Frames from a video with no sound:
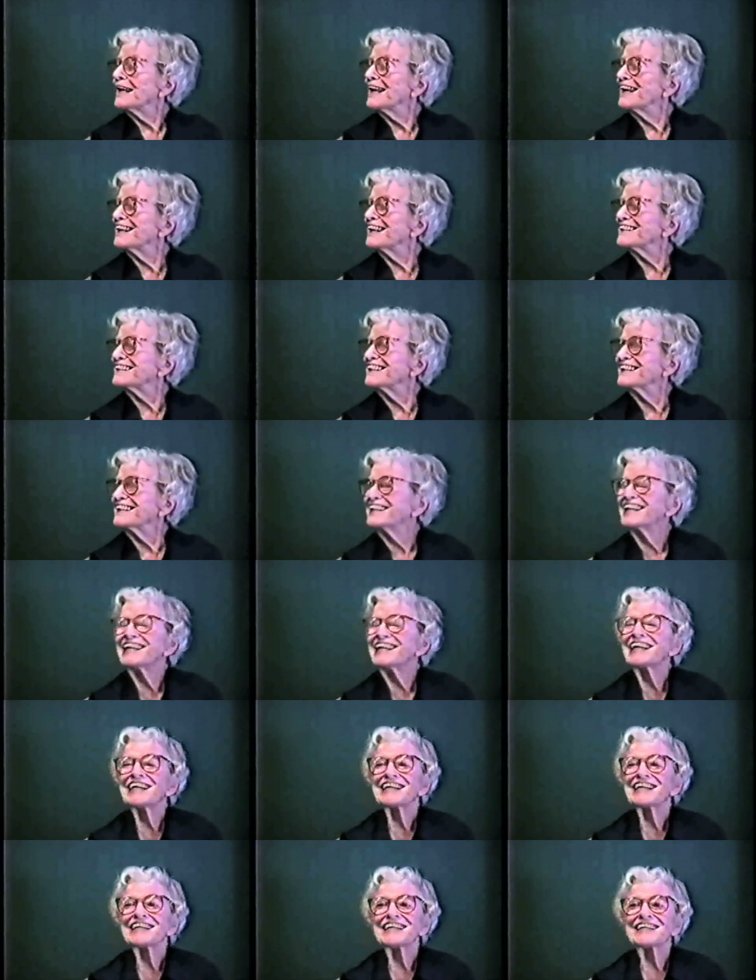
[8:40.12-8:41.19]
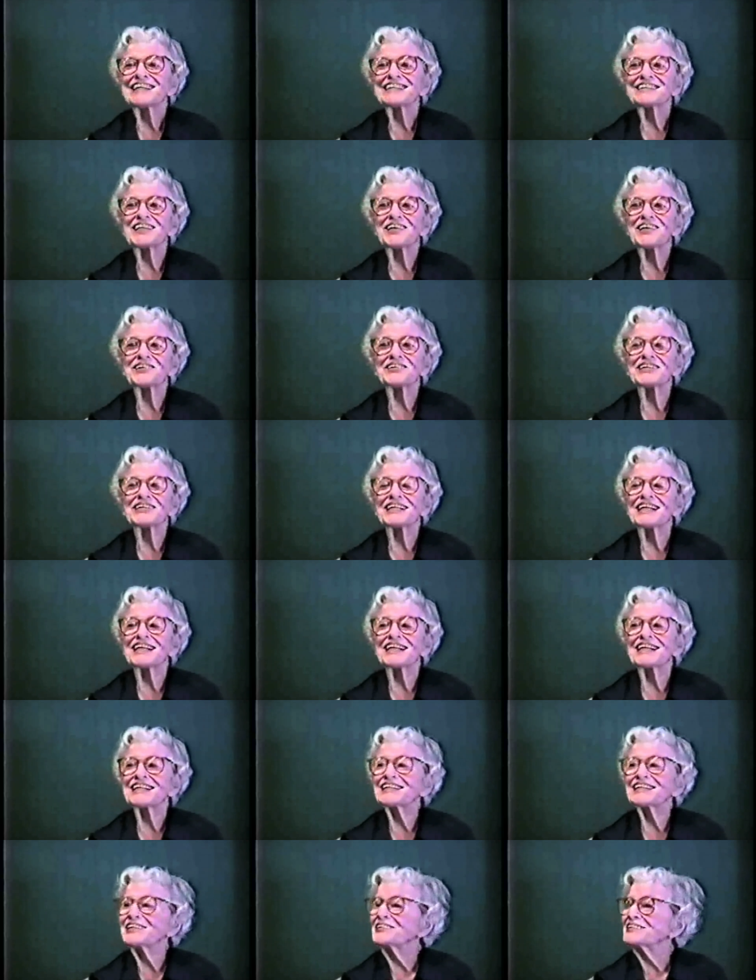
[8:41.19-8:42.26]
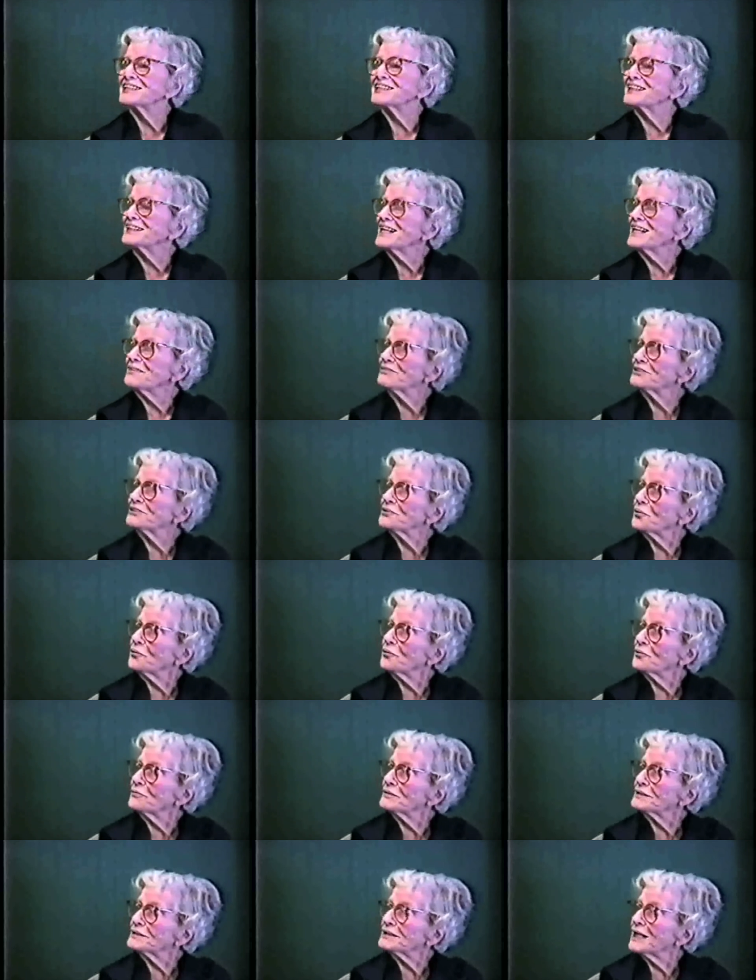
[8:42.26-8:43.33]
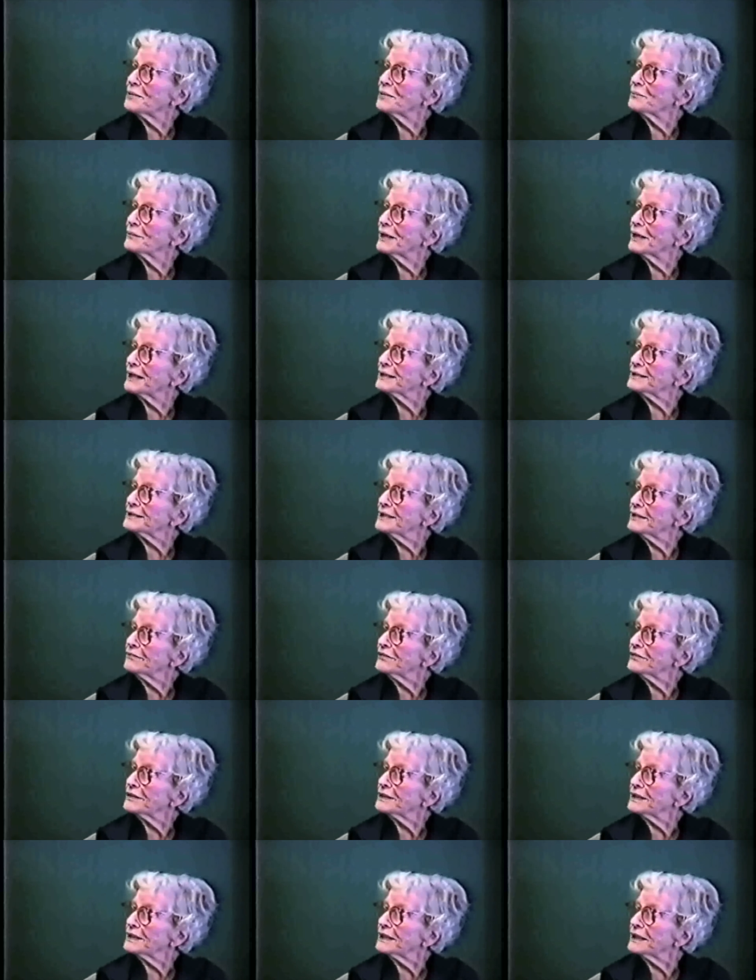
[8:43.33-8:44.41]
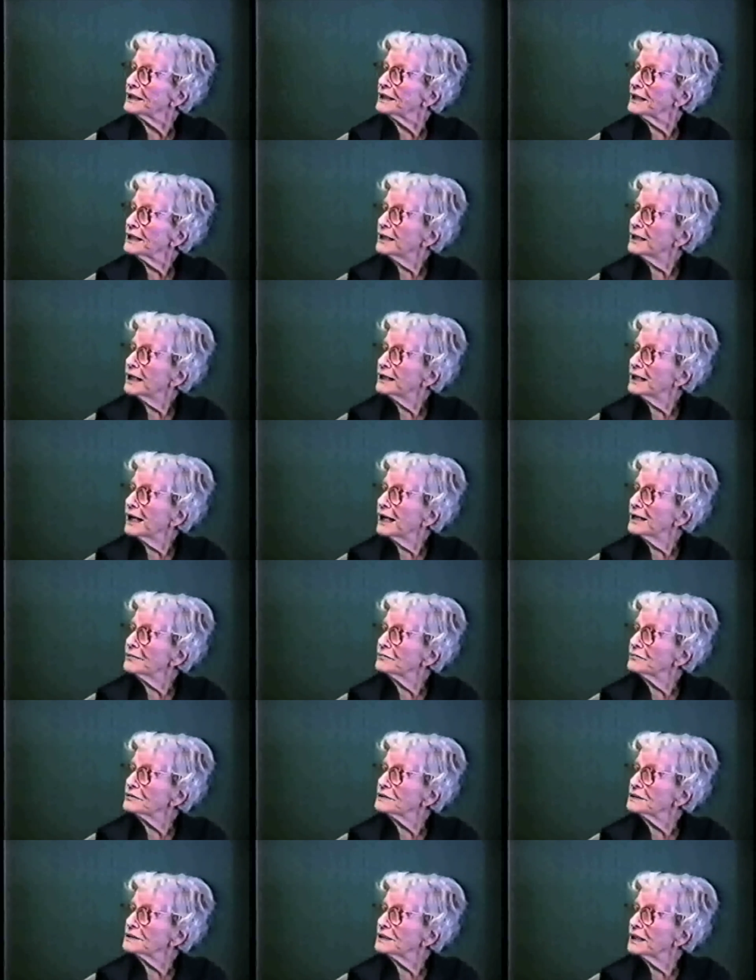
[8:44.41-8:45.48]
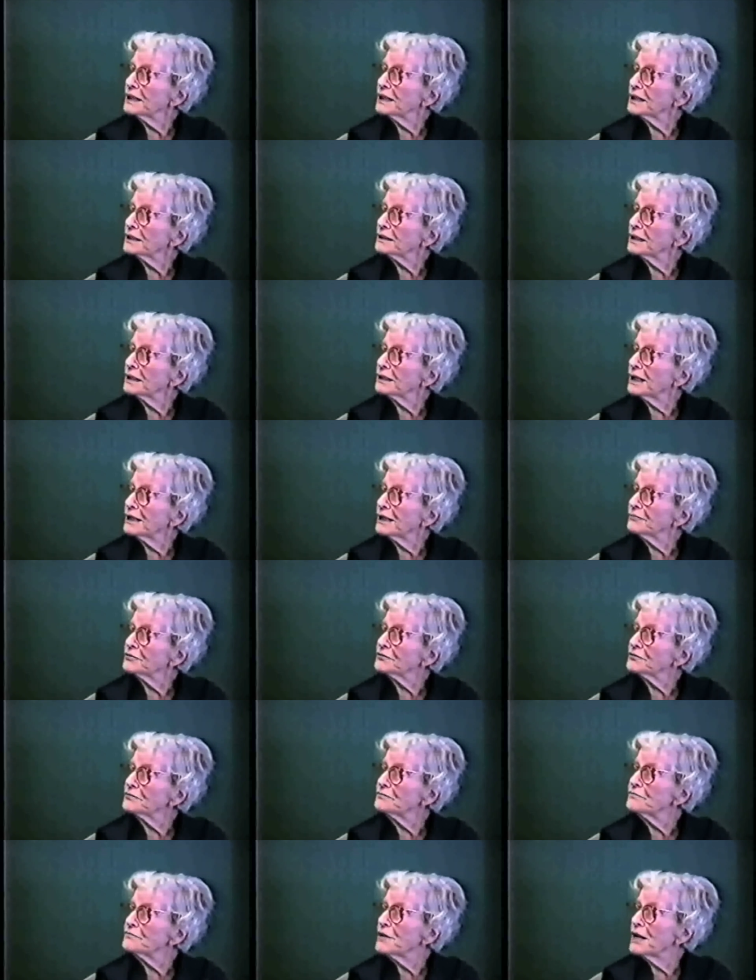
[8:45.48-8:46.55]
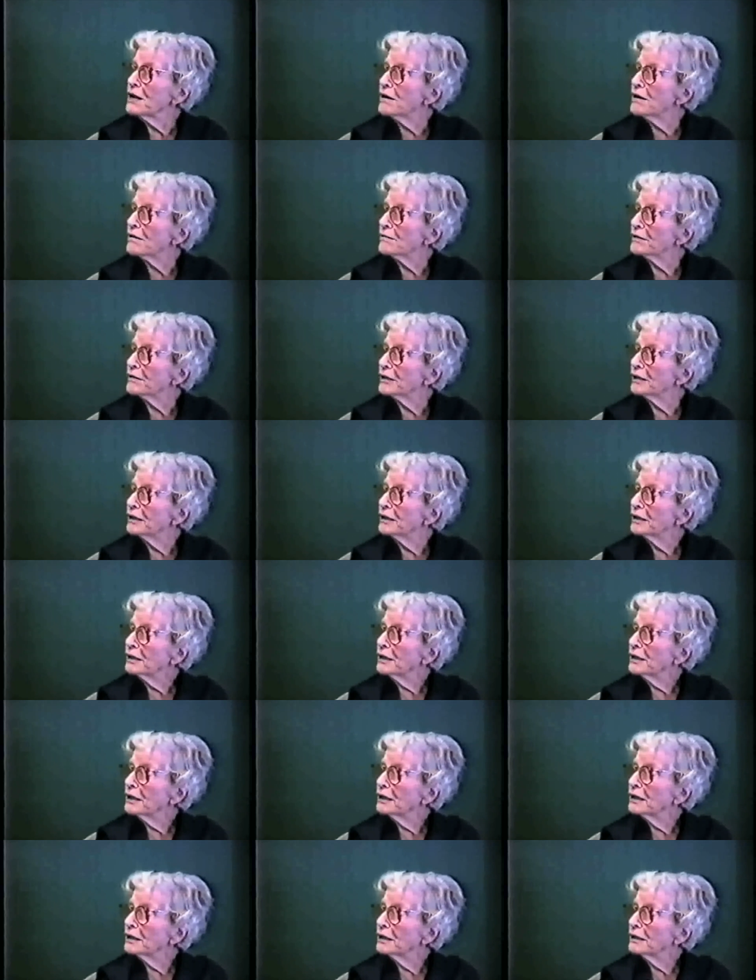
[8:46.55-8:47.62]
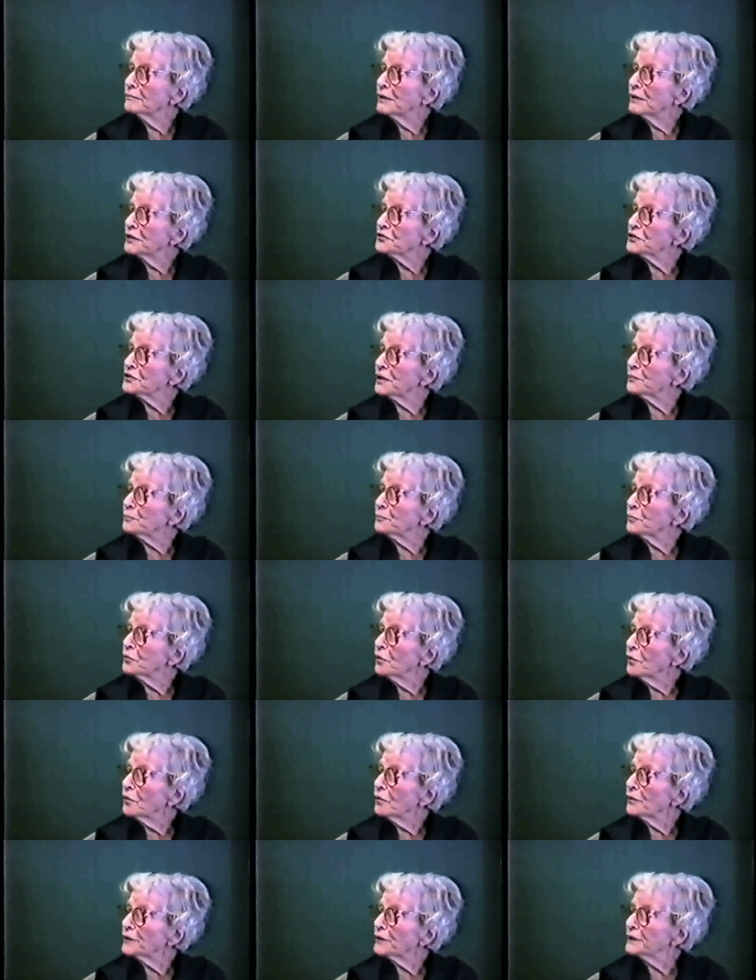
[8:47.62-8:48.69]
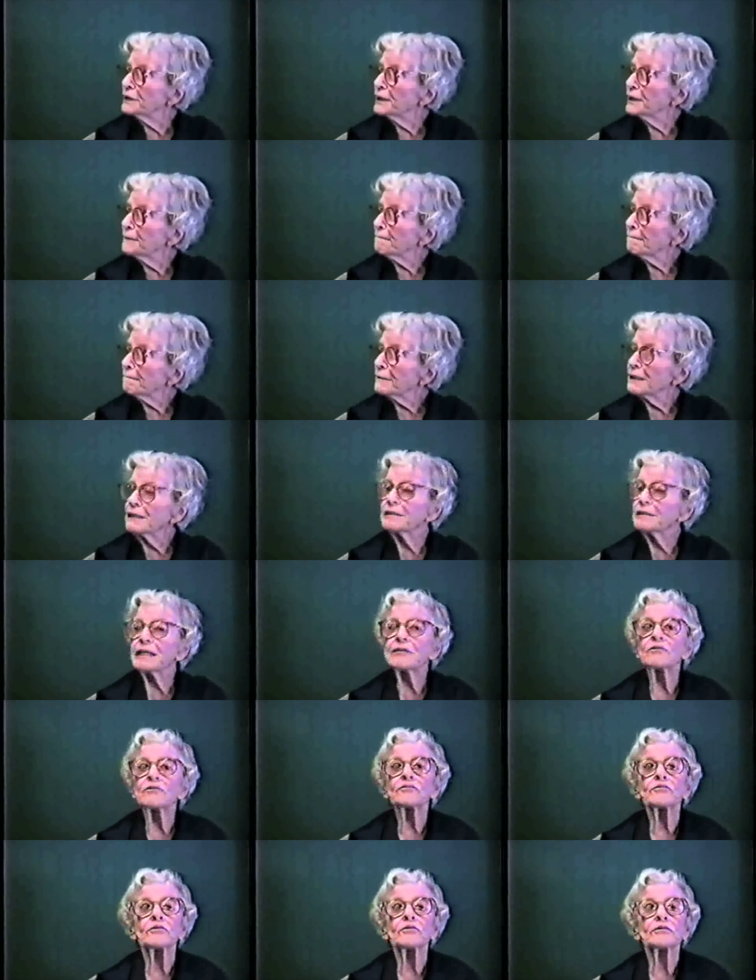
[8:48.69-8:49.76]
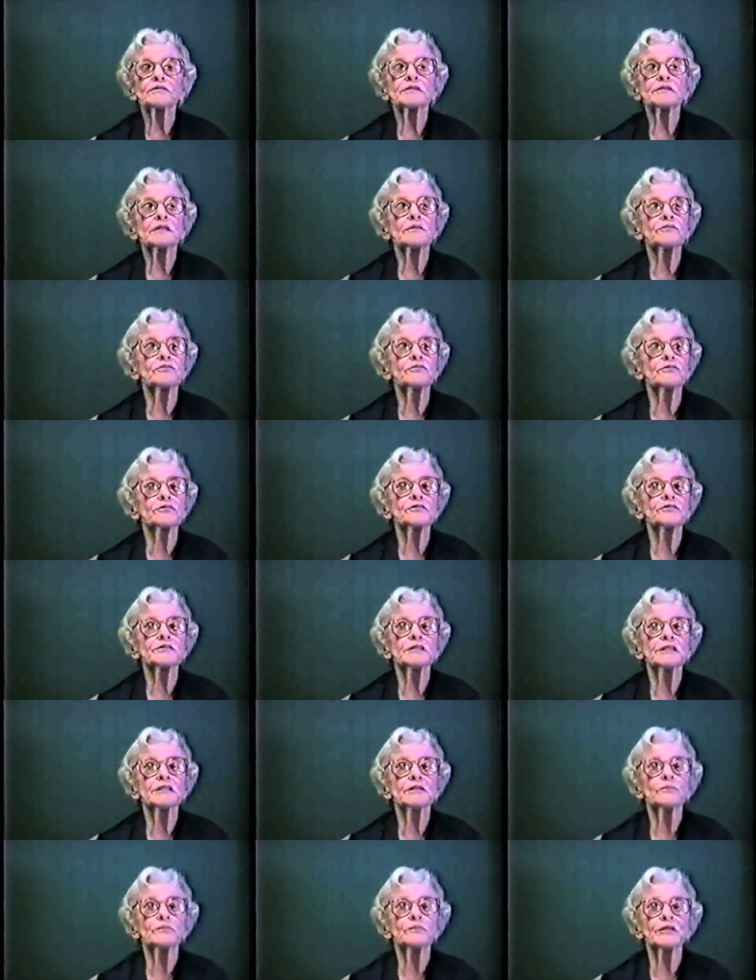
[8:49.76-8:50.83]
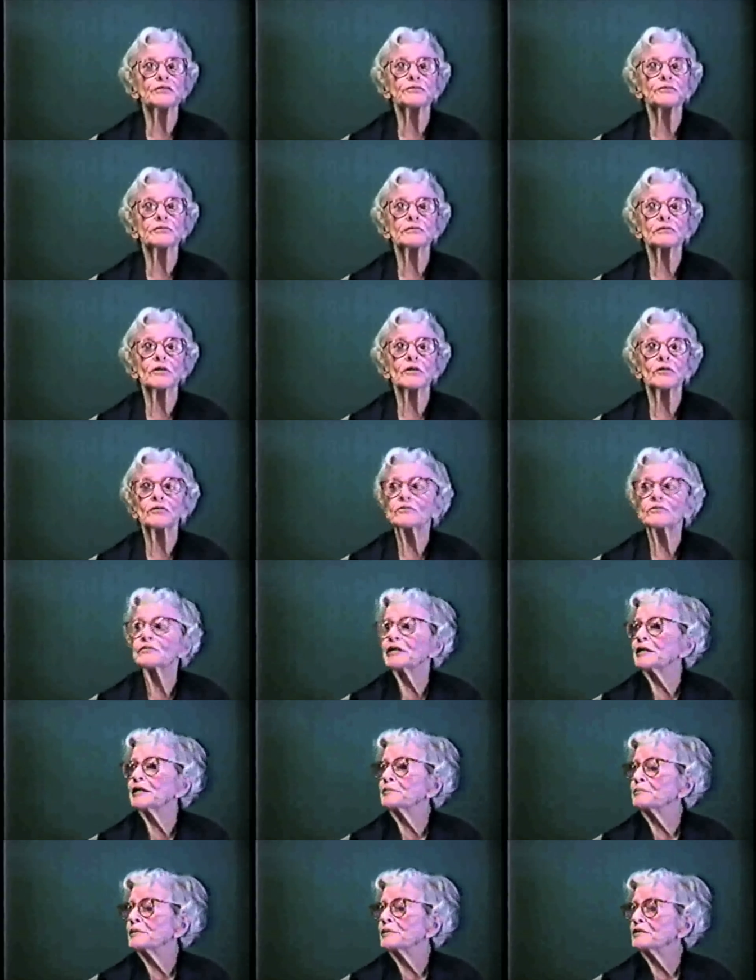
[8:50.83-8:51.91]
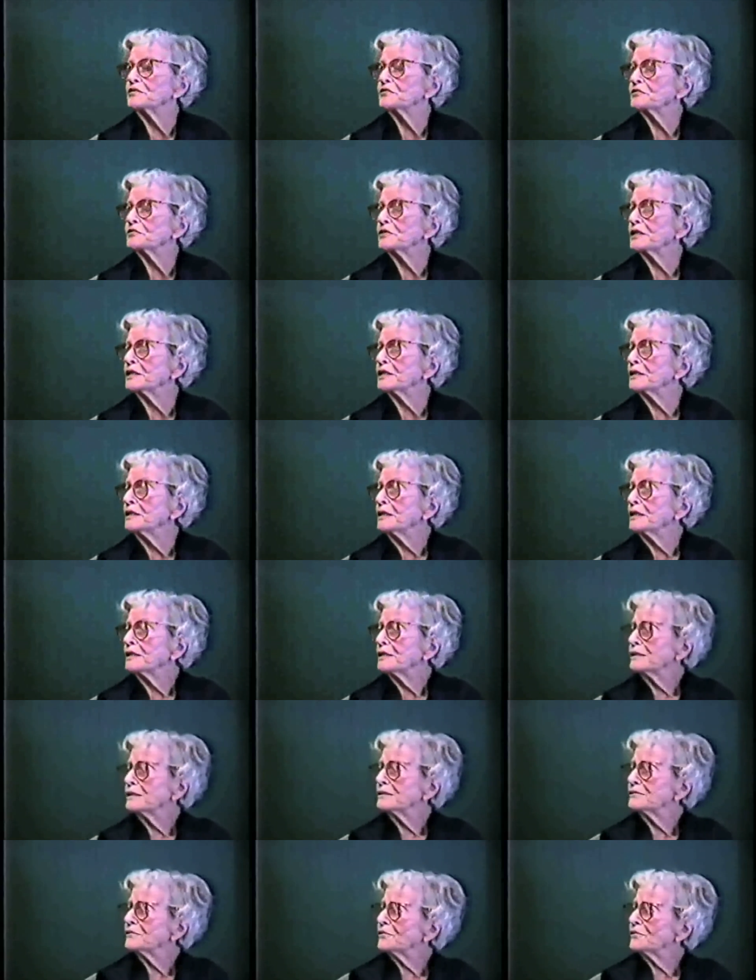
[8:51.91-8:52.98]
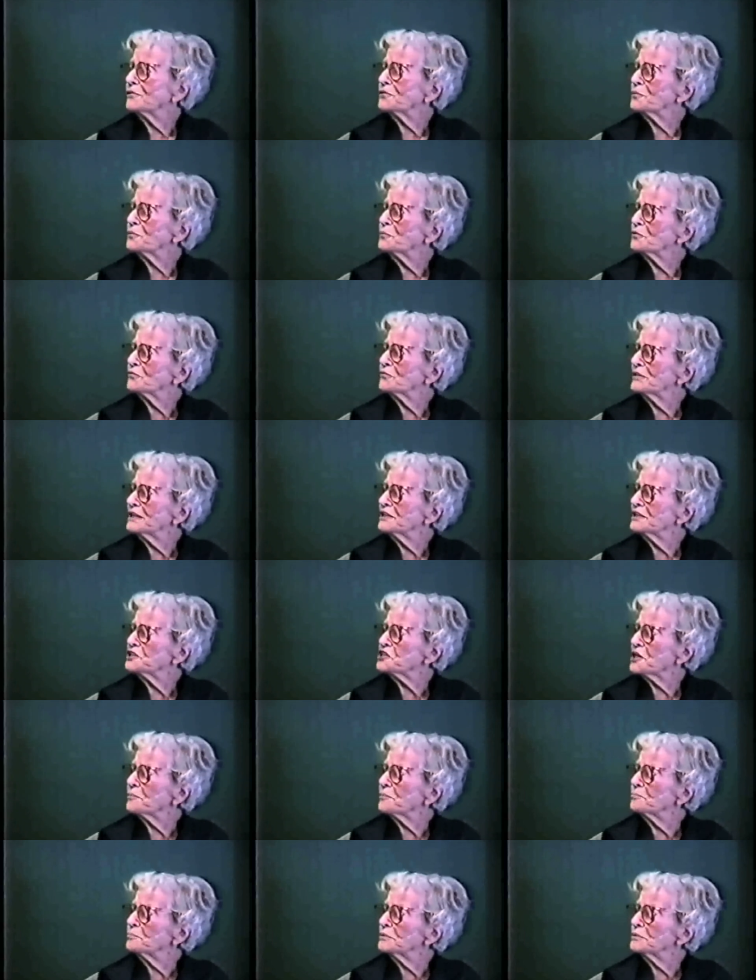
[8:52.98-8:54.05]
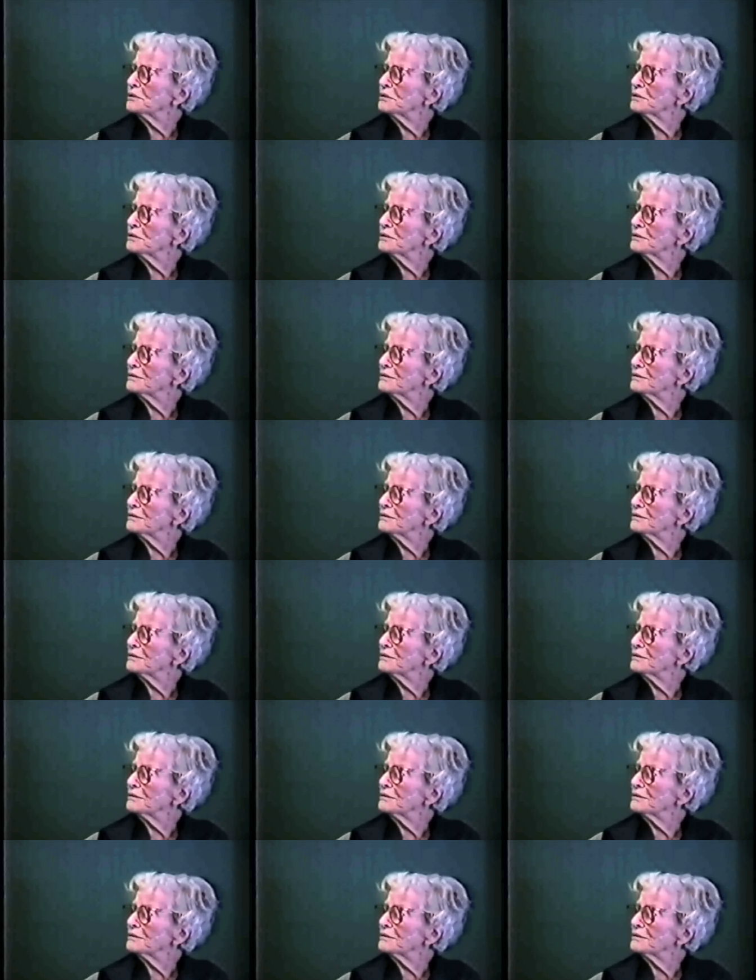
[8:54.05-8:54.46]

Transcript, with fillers: and, so uh, you see, there was always some activity, and I would say that I was very uh, much employed then, of course, in the first year, we took over administering, you know, the Marine Jumper